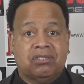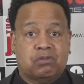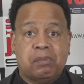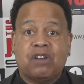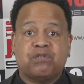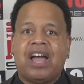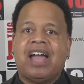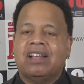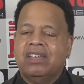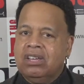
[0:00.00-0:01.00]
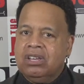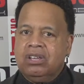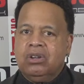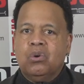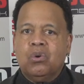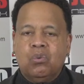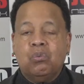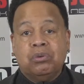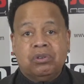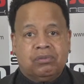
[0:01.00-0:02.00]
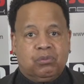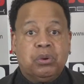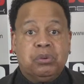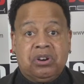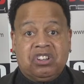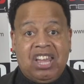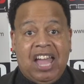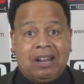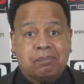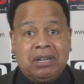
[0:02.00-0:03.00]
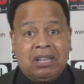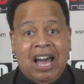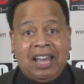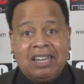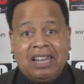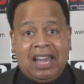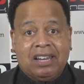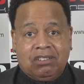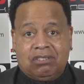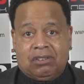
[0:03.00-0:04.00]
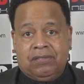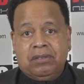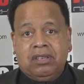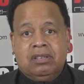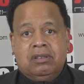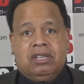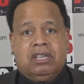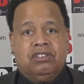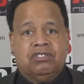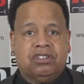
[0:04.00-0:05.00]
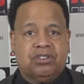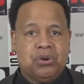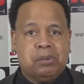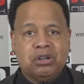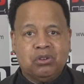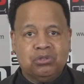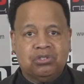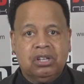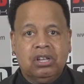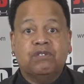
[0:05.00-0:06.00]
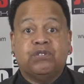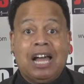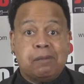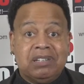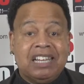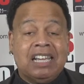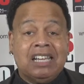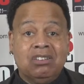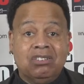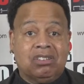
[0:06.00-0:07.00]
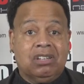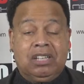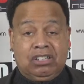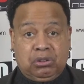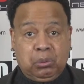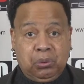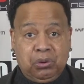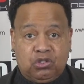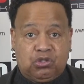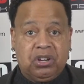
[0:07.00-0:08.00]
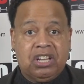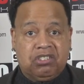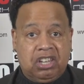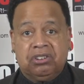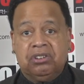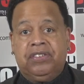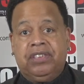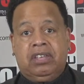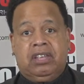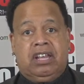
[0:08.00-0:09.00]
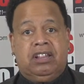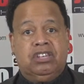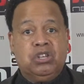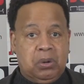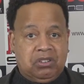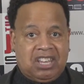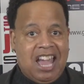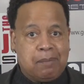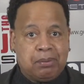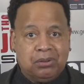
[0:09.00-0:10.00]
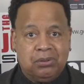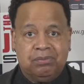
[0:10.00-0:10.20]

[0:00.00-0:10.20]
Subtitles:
as a matter of fact, when we were attacked, bin Laden had his criminals fly planes to the World Trade Center and the U.S. Capitol,